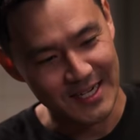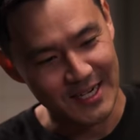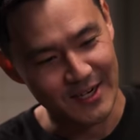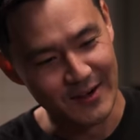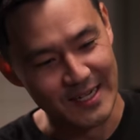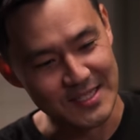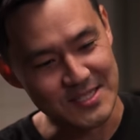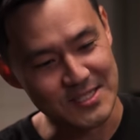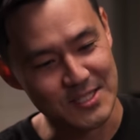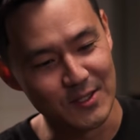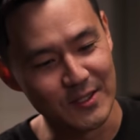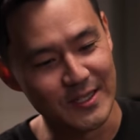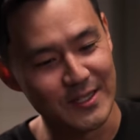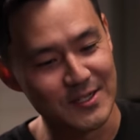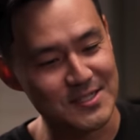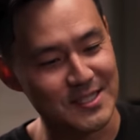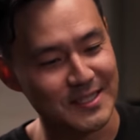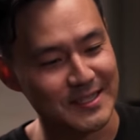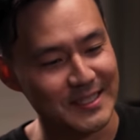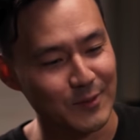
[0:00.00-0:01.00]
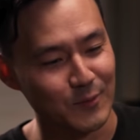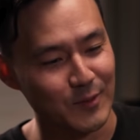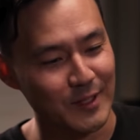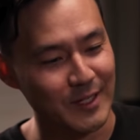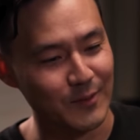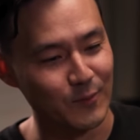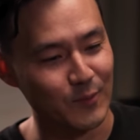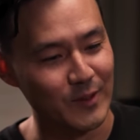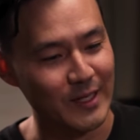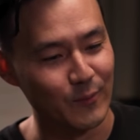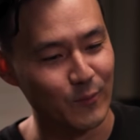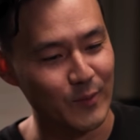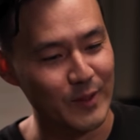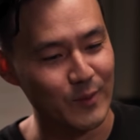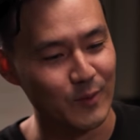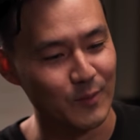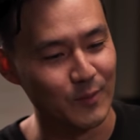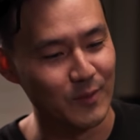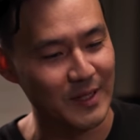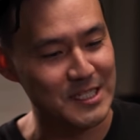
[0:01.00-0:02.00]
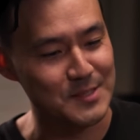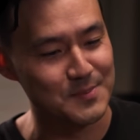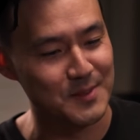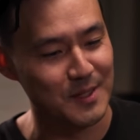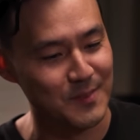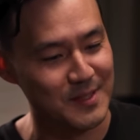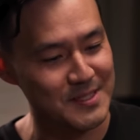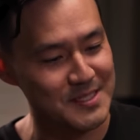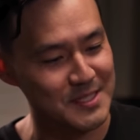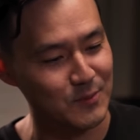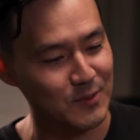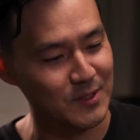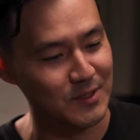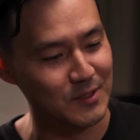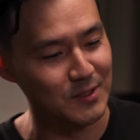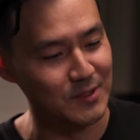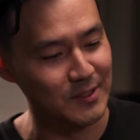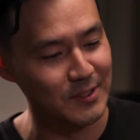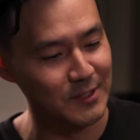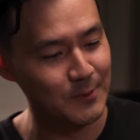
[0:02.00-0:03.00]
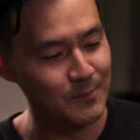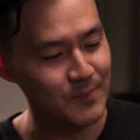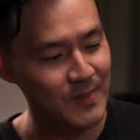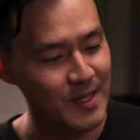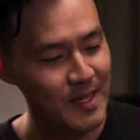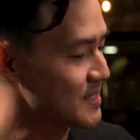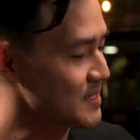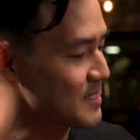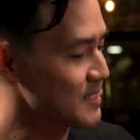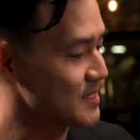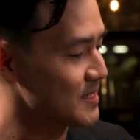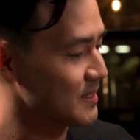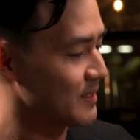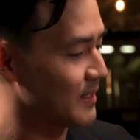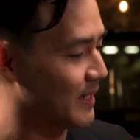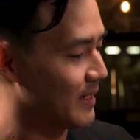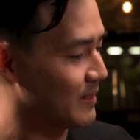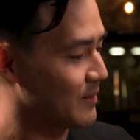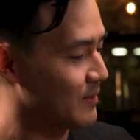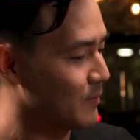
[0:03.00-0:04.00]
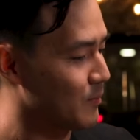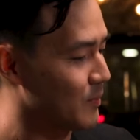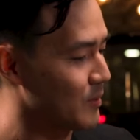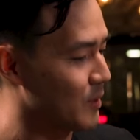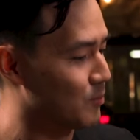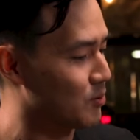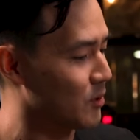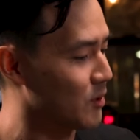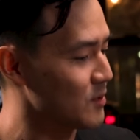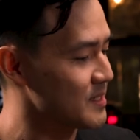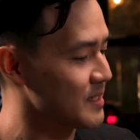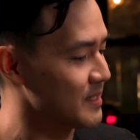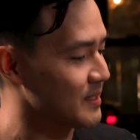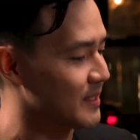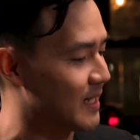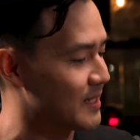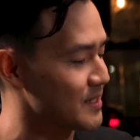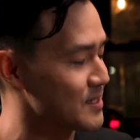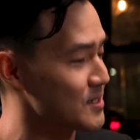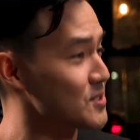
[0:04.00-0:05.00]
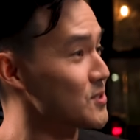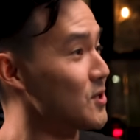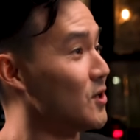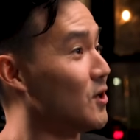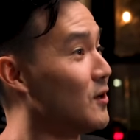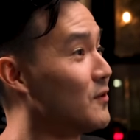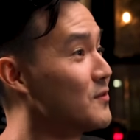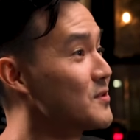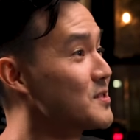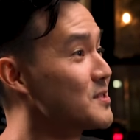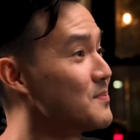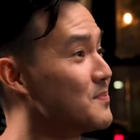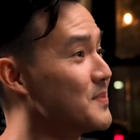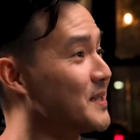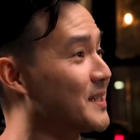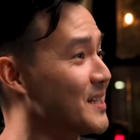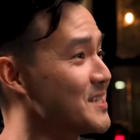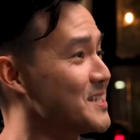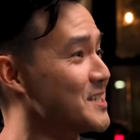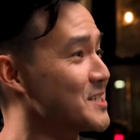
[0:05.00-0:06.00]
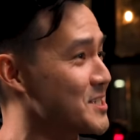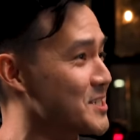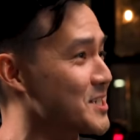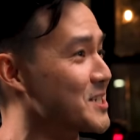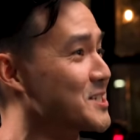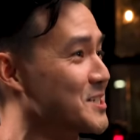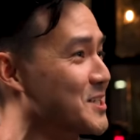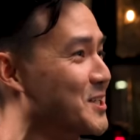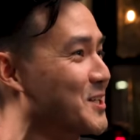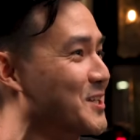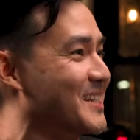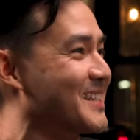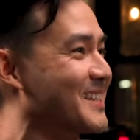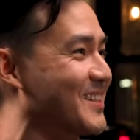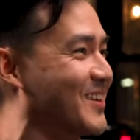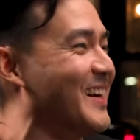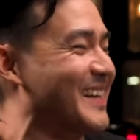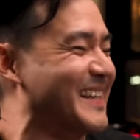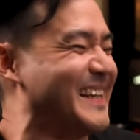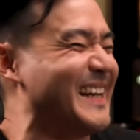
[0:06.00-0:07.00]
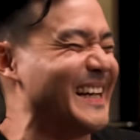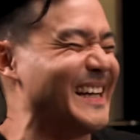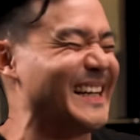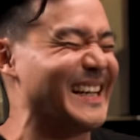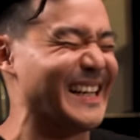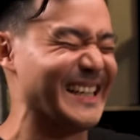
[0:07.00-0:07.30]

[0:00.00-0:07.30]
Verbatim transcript: All right, so here's the thing, what, what we were experimenting with earlier, this isn't like a protein that dissolves because it's Because it's, cricket.